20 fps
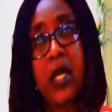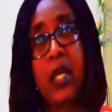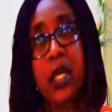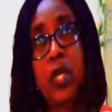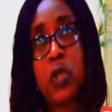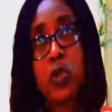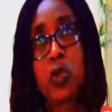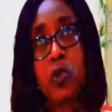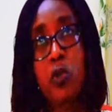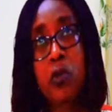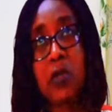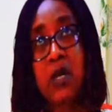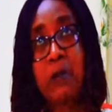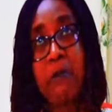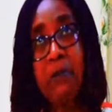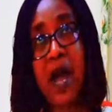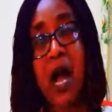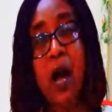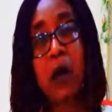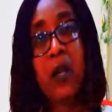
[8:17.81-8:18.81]
It took
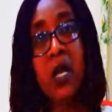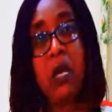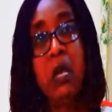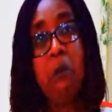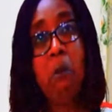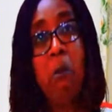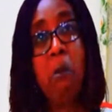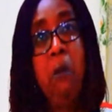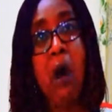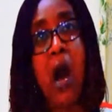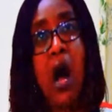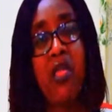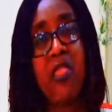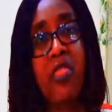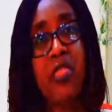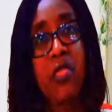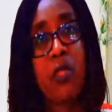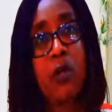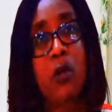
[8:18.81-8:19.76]
about a month,